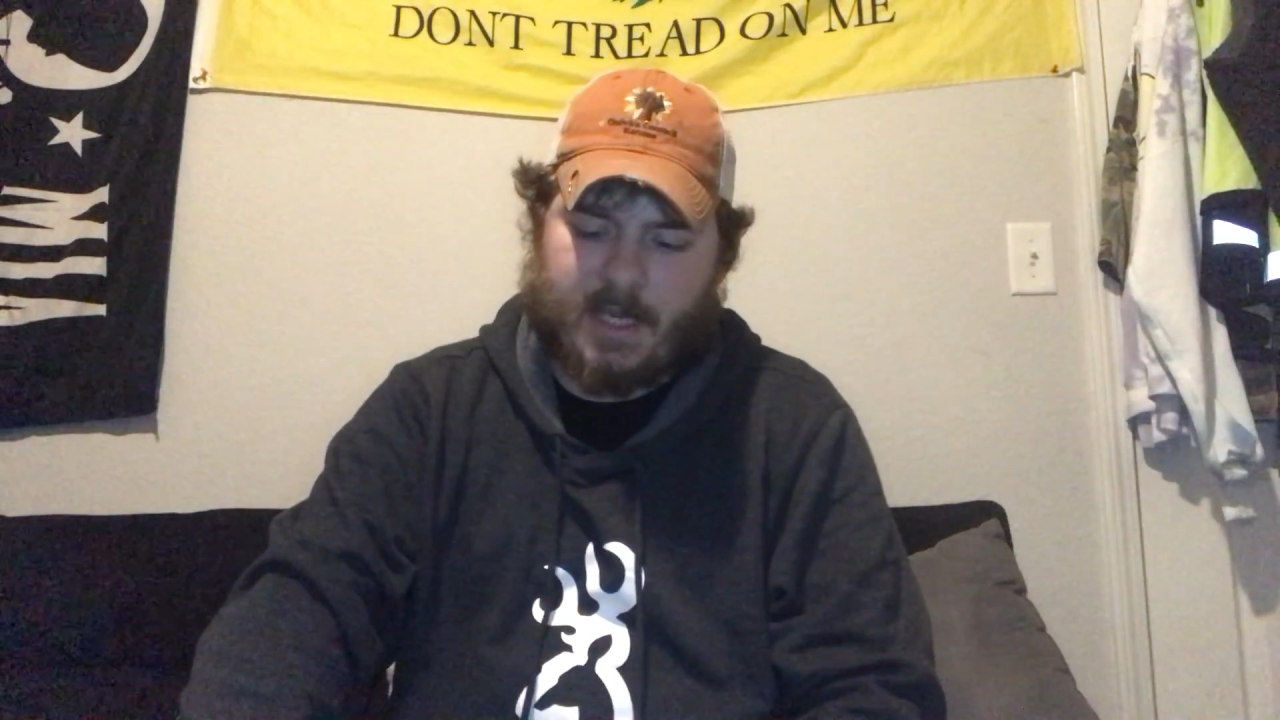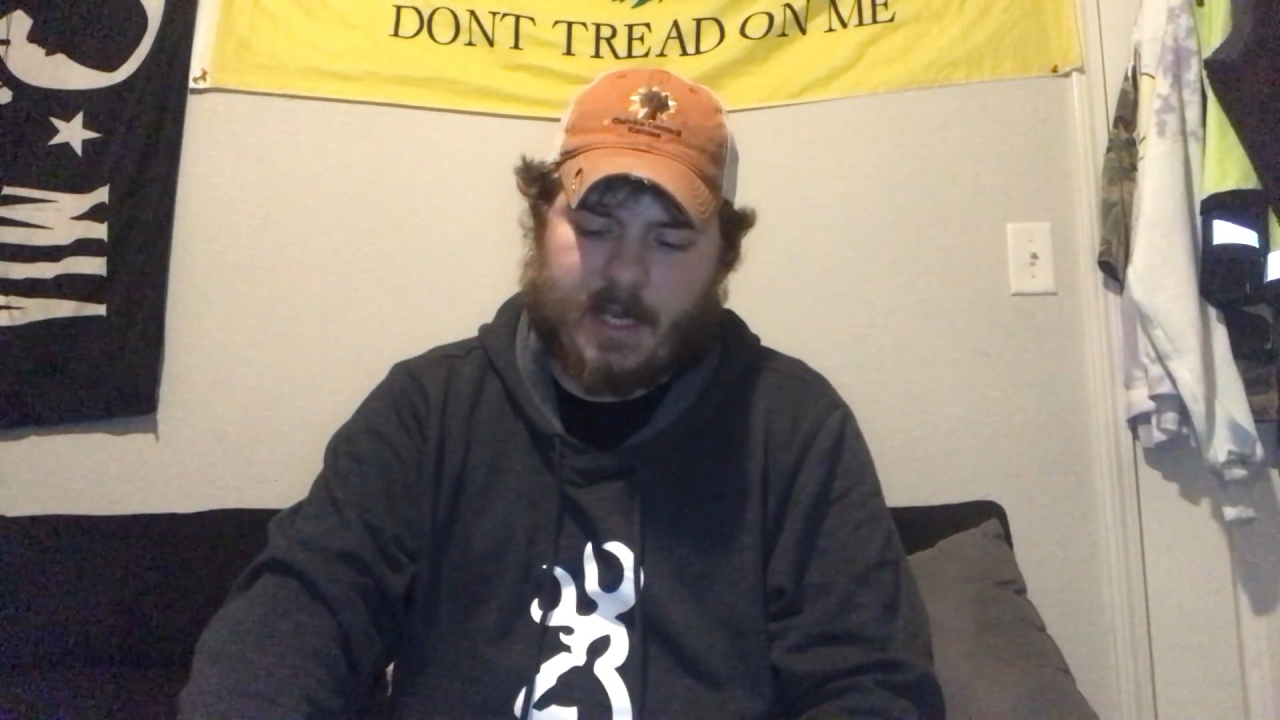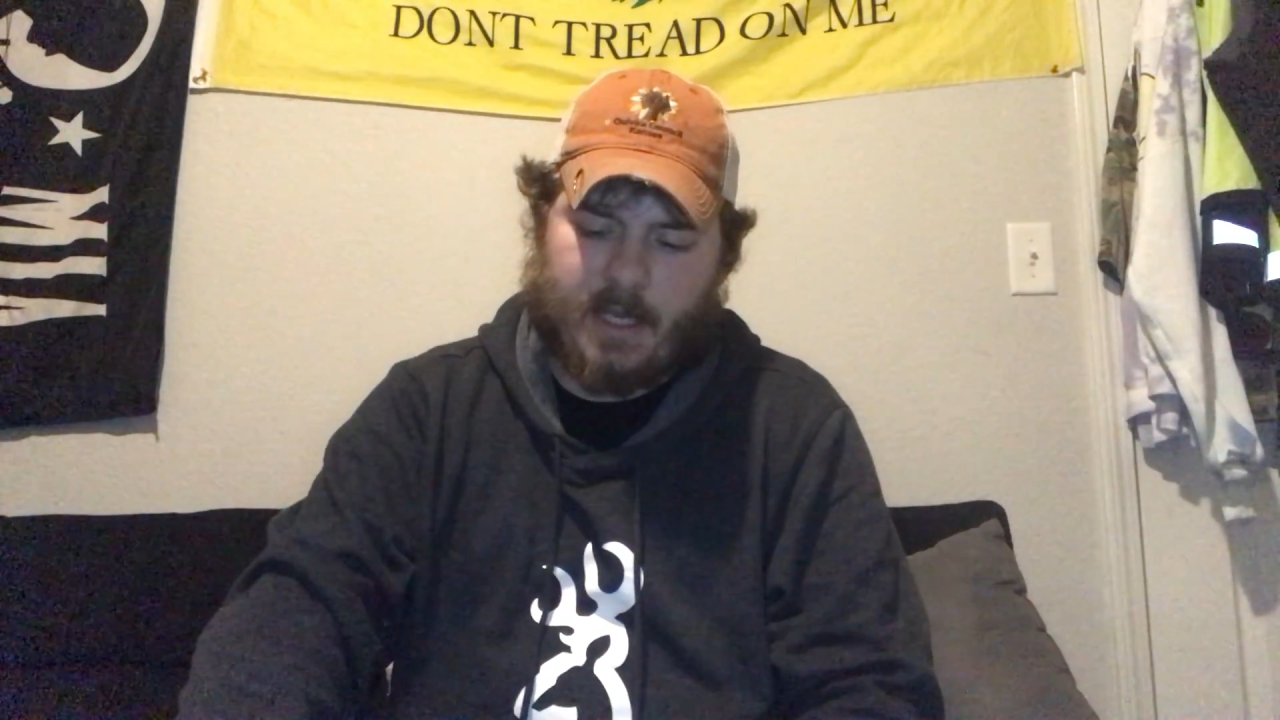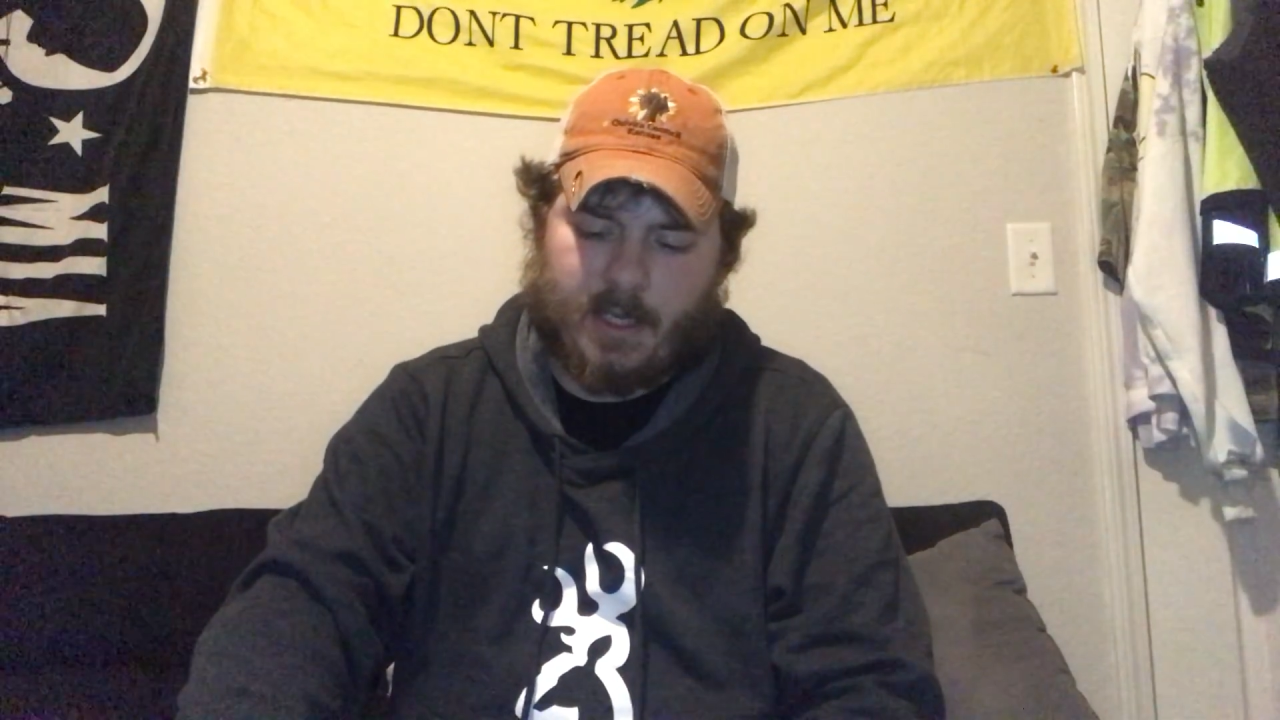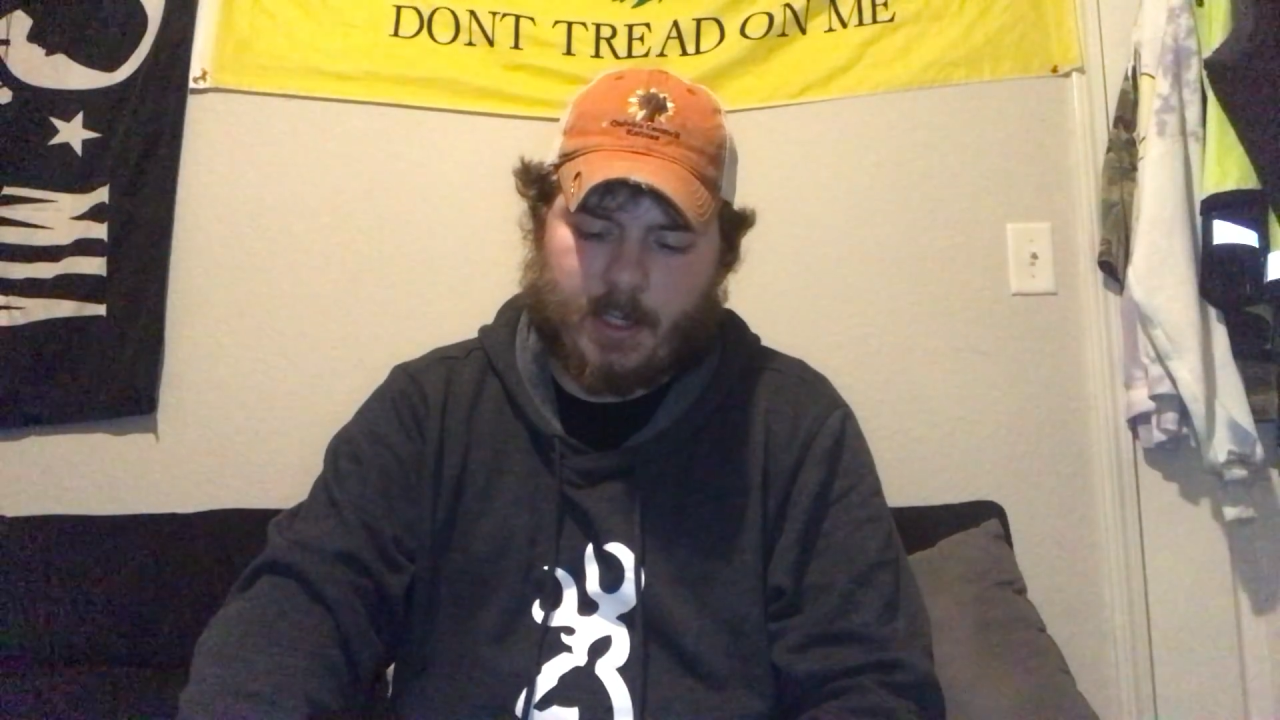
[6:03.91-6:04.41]

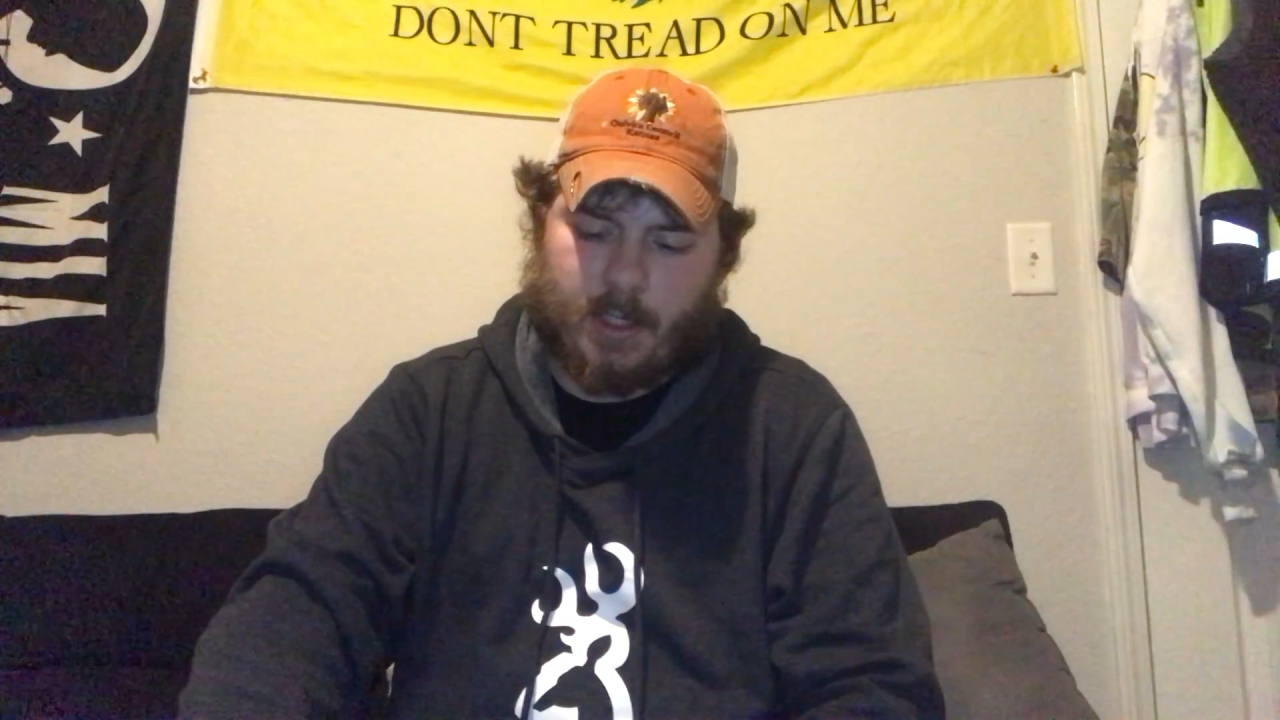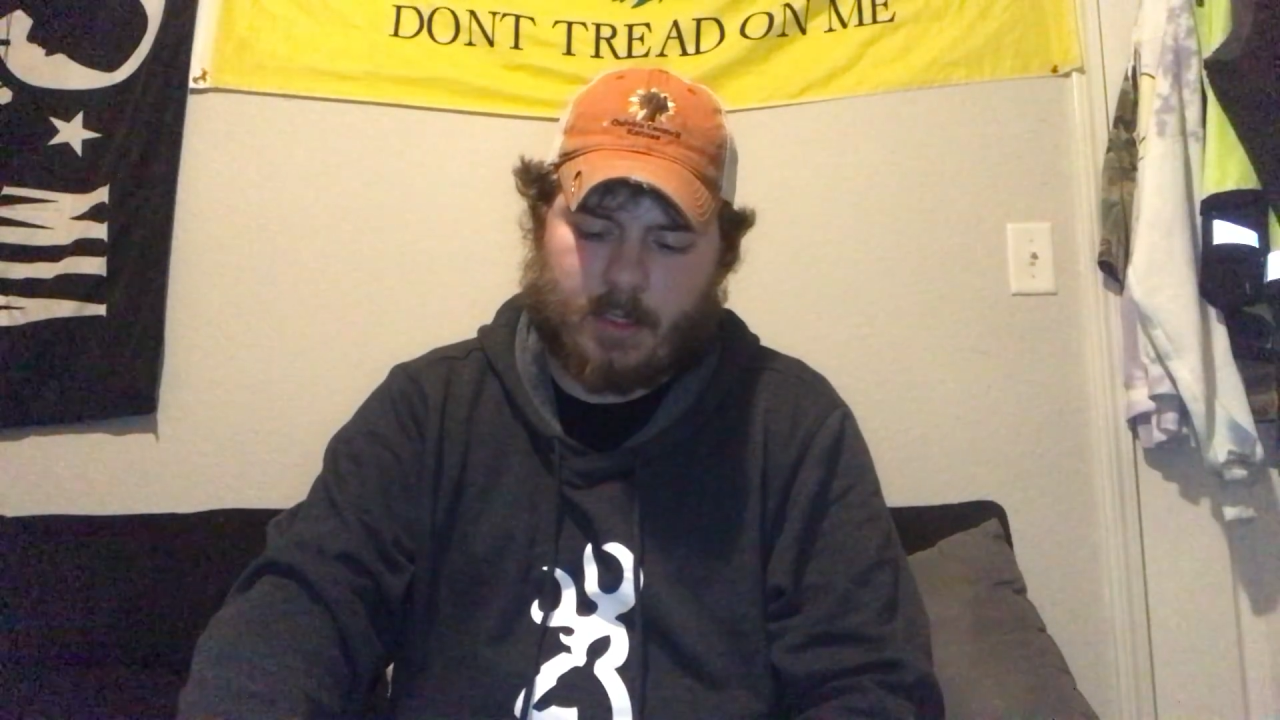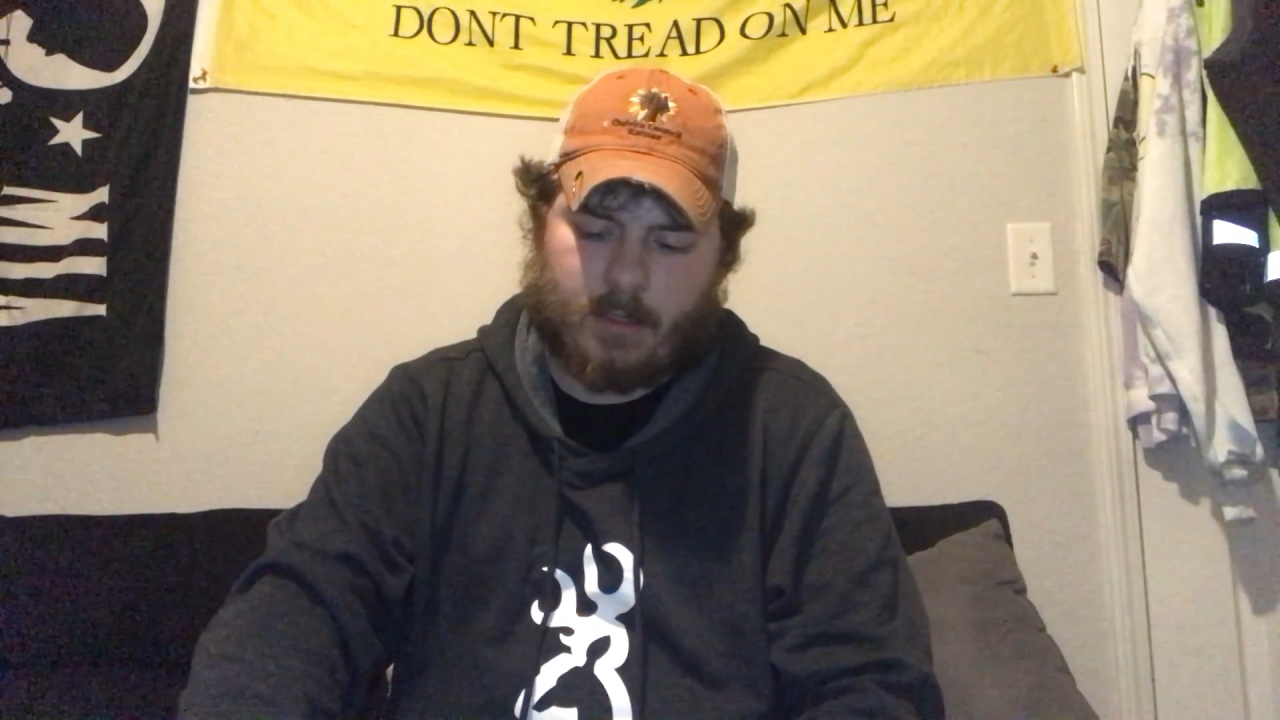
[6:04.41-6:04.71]
and